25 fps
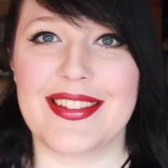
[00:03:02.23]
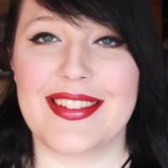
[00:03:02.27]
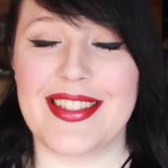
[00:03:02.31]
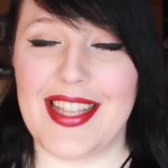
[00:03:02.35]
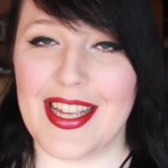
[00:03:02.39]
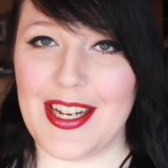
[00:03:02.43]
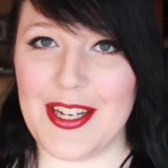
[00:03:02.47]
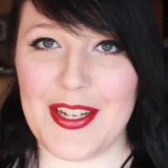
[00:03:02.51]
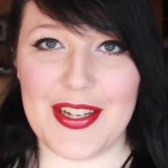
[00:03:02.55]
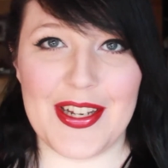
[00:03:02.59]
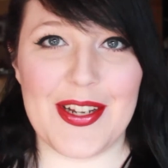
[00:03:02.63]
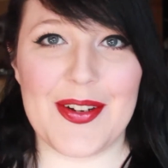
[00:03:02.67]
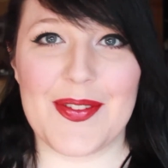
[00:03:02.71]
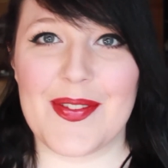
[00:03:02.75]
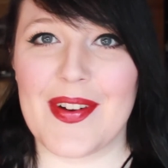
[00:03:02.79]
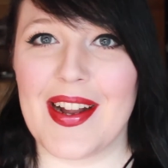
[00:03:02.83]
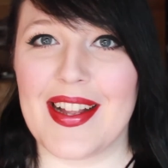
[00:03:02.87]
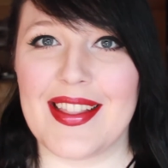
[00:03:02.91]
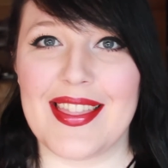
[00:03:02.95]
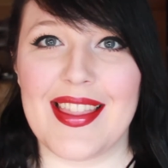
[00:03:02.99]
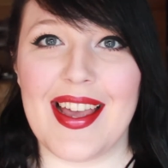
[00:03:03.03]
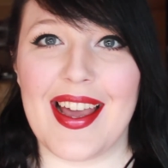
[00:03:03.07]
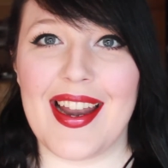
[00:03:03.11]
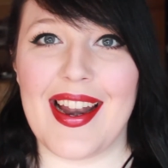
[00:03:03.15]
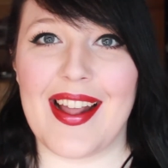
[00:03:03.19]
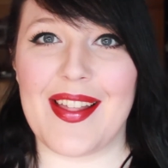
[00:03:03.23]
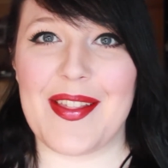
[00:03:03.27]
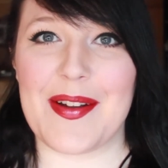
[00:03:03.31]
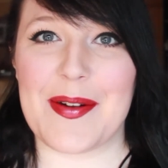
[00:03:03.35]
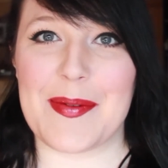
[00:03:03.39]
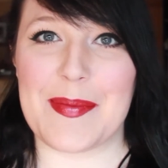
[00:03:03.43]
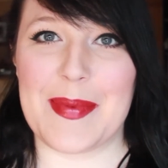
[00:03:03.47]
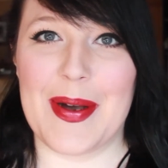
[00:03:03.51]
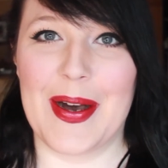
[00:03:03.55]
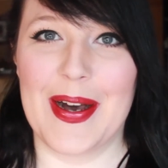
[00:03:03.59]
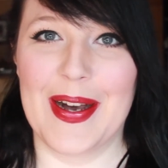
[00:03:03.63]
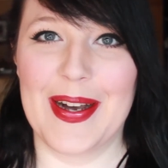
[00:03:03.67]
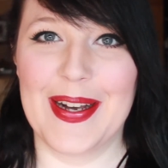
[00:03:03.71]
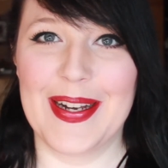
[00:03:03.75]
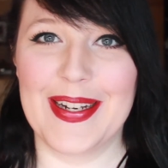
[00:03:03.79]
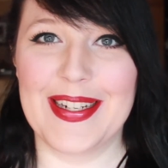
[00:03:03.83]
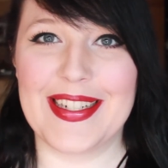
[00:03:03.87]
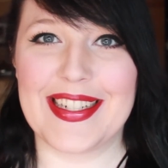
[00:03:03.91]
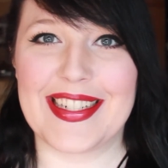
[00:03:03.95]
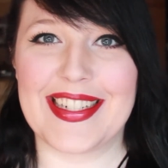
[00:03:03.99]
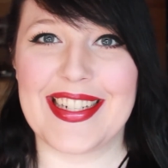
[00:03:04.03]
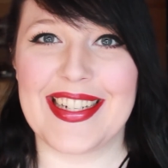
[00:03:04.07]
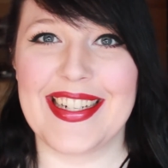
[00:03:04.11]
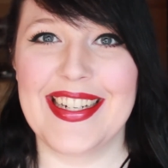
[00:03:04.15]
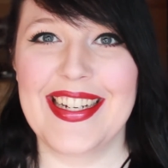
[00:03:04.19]
Then you can write that other
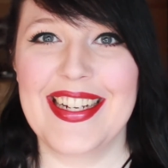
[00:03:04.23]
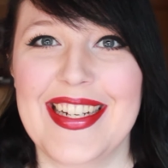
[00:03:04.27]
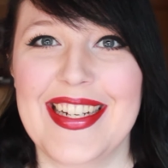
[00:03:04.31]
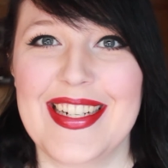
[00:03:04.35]
book.